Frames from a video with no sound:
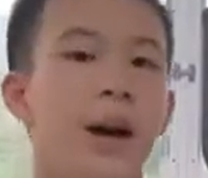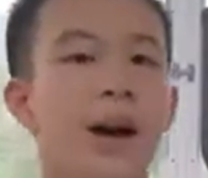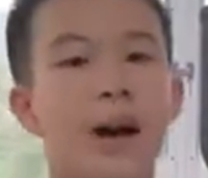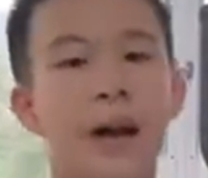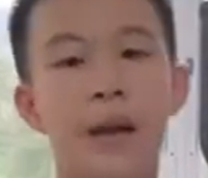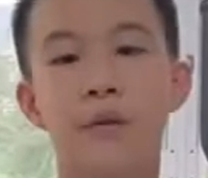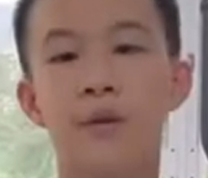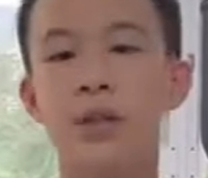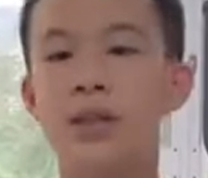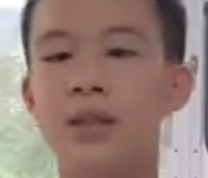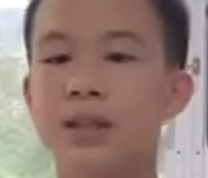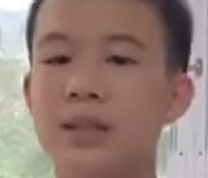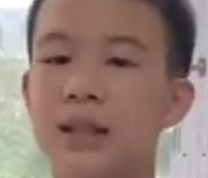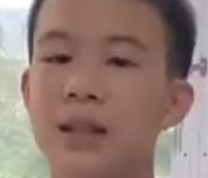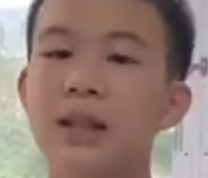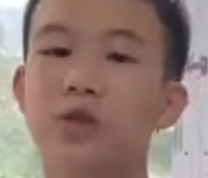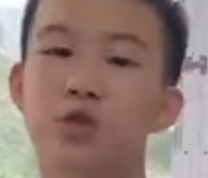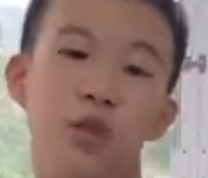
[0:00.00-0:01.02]
It
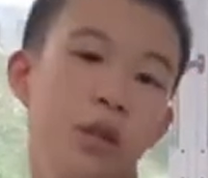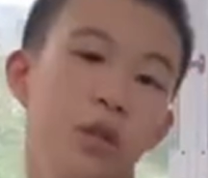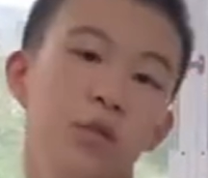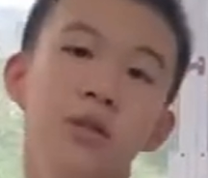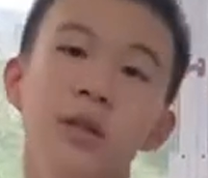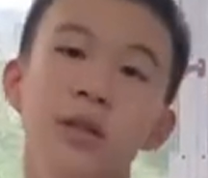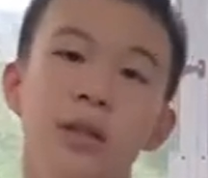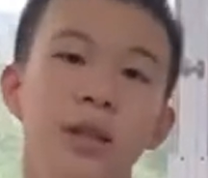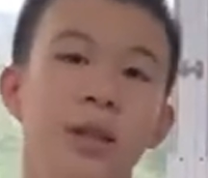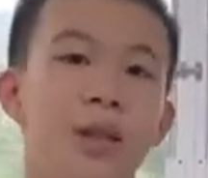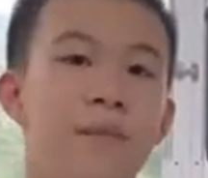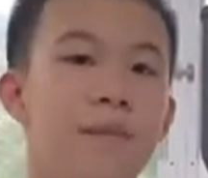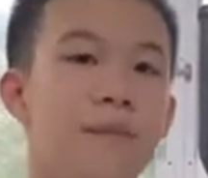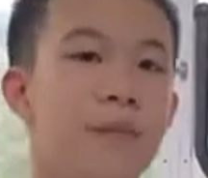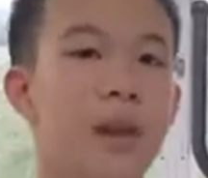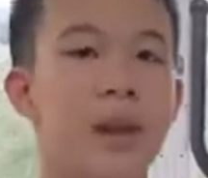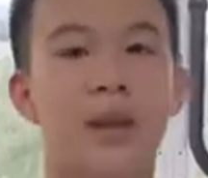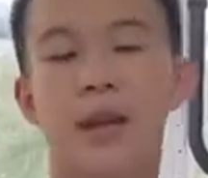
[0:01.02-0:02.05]
was introduced
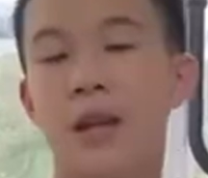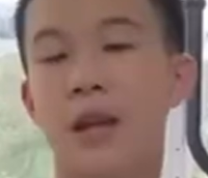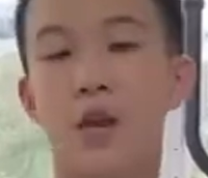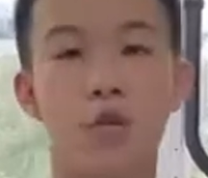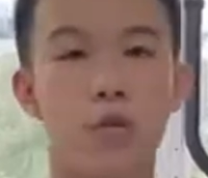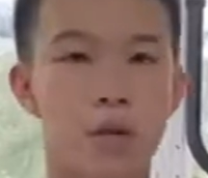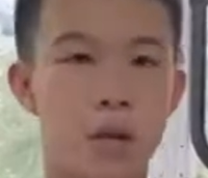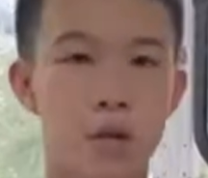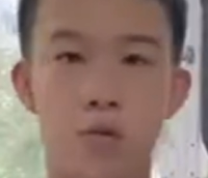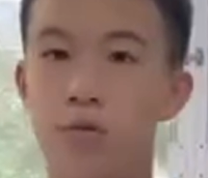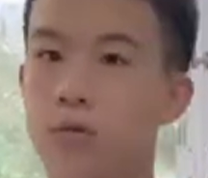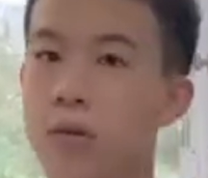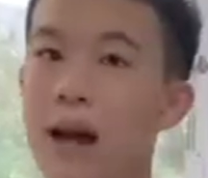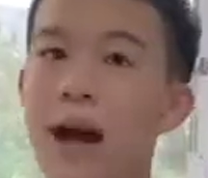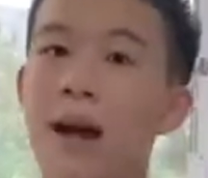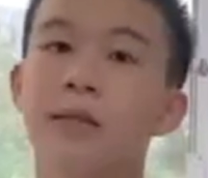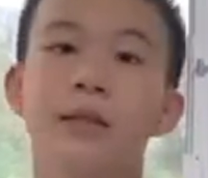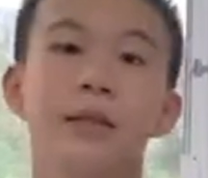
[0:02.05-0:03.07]
in like the early
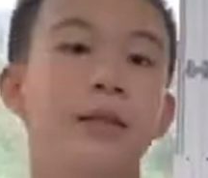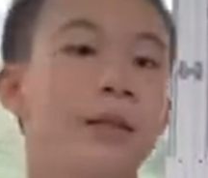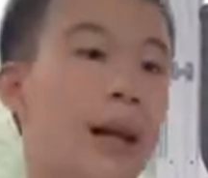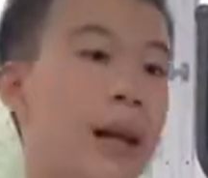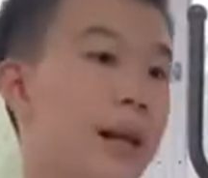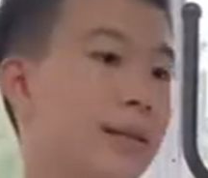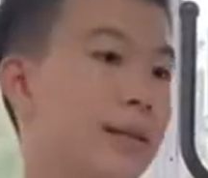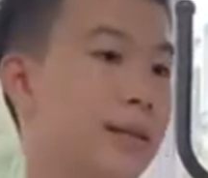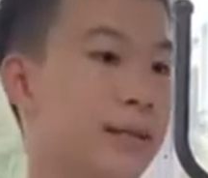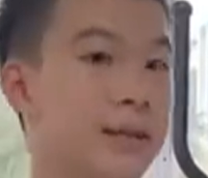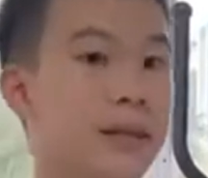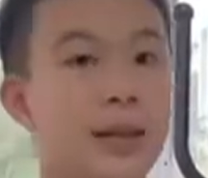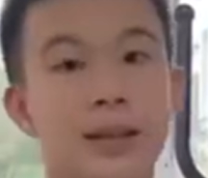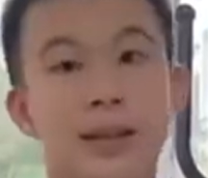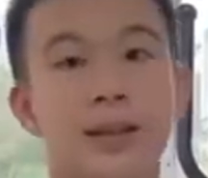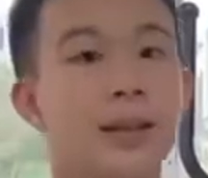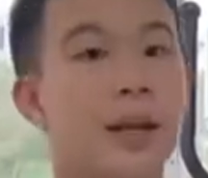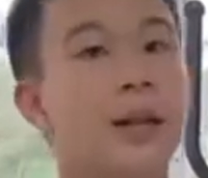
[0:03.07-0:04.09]
2000s, and
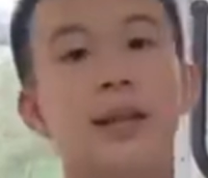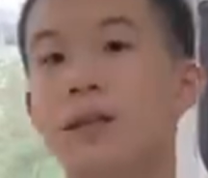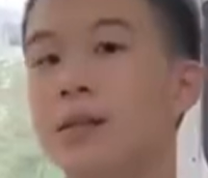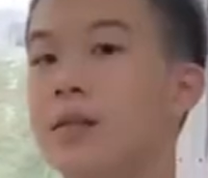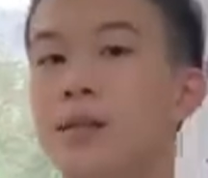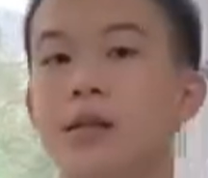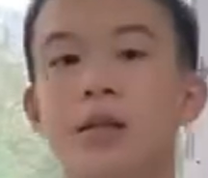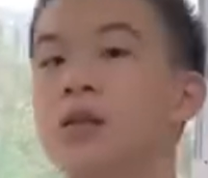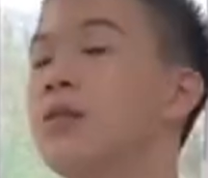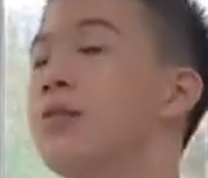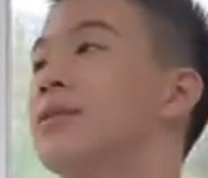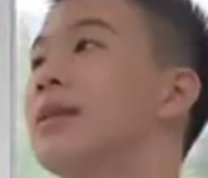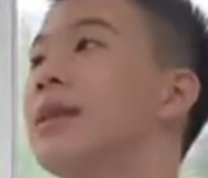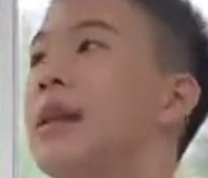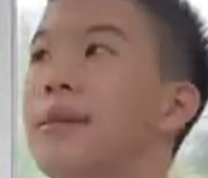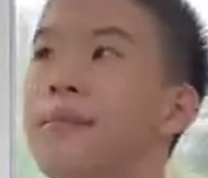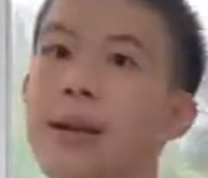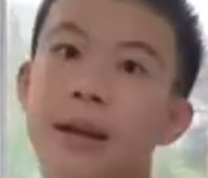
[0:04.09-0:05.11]
they decided to just use
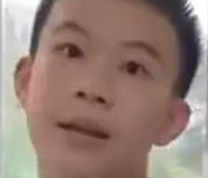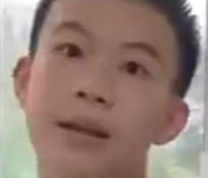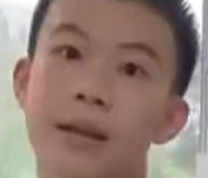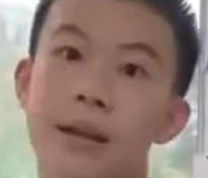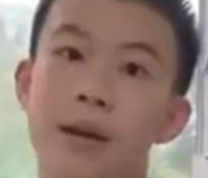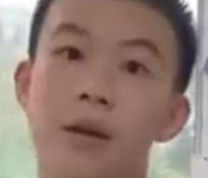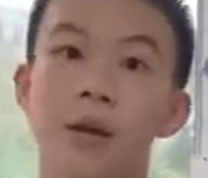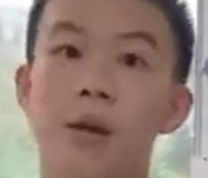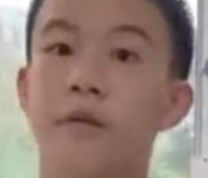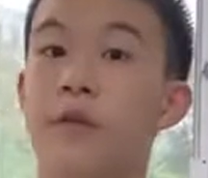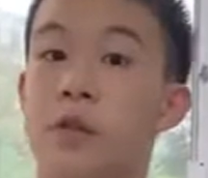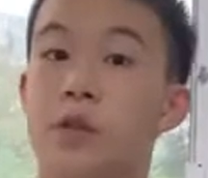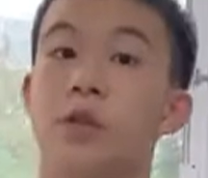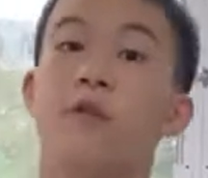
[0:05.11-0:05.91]
it and make it their official